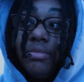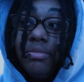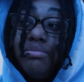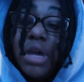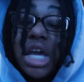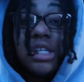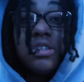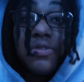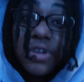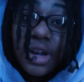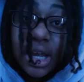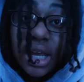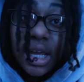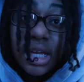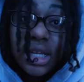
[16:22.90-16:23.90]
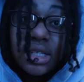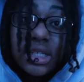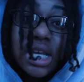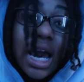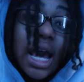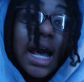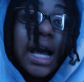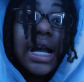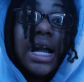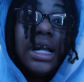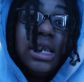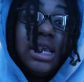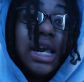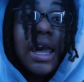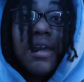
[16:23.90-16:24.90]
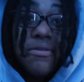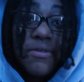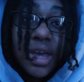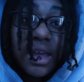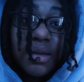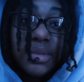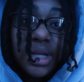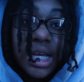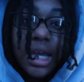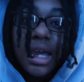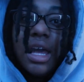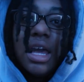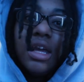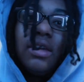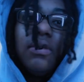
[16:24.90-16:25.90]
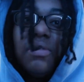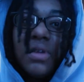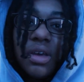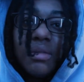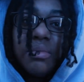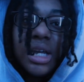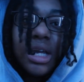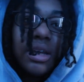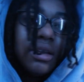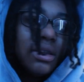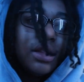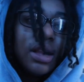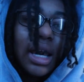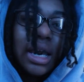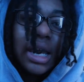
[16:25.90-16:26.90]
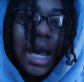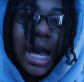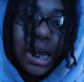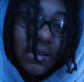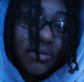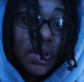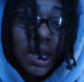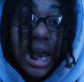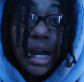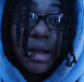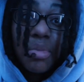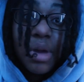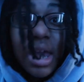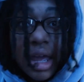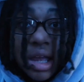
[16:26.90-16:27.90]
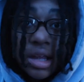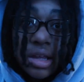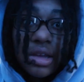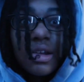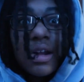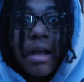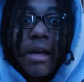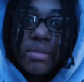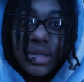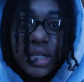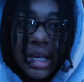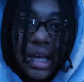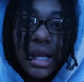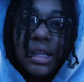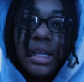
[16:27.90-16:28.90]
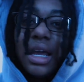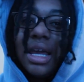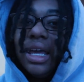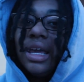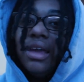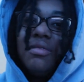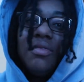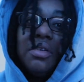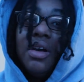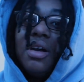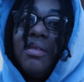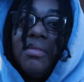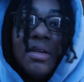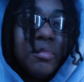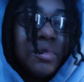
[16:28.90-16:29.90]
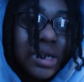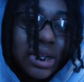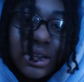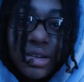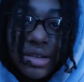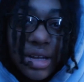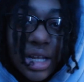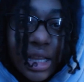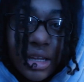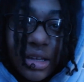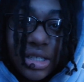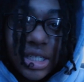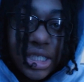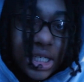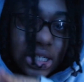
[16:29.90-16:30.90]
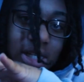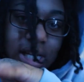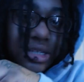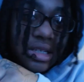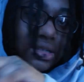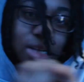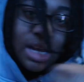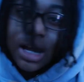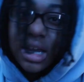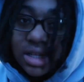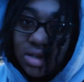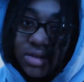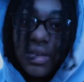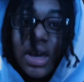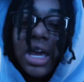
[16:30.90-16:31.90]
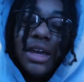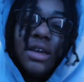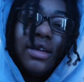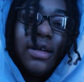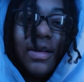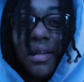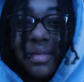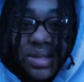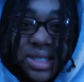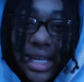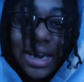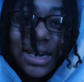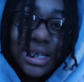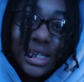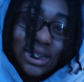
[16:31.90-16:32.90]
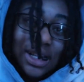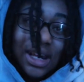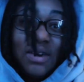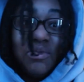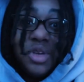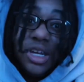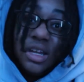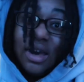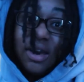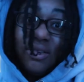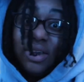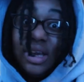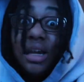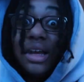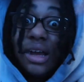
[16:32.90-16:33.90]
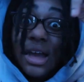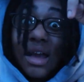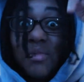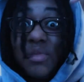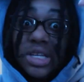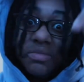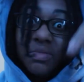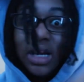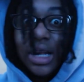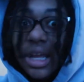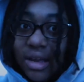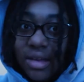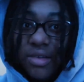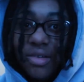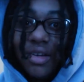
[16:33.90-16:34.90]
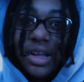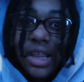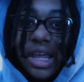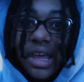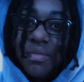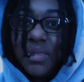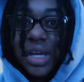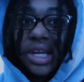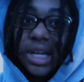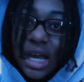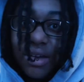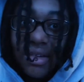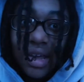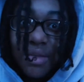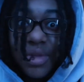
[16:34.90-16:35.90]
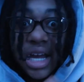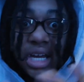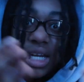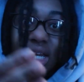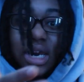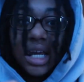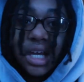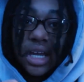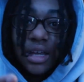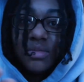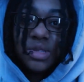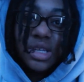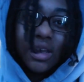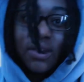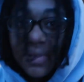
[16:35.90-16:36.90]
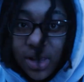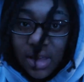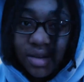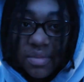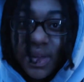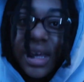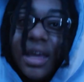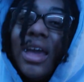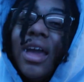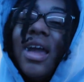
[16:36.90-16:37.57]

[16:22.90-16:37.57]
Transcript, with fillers: best friends. I got day family. You feel me? Like, I even got a pet. You know what I'm saying? Like, if y'all want me to do a little shit dazzle dazzle, you know what I'm saying? Just let me know in the comments below or let me know in my DMs. You feel me?